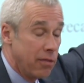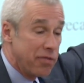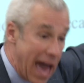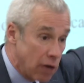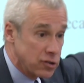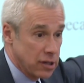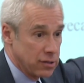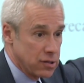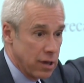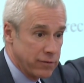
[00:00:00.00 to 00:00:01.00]

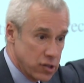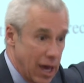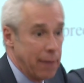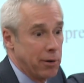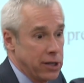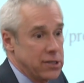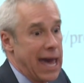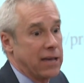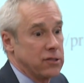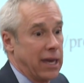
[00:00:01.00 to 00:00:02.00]
Thousands of cyber
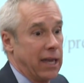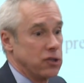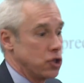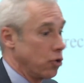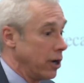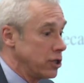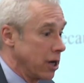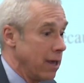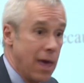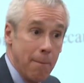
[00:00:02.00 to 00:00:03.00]
attacks against Georgia,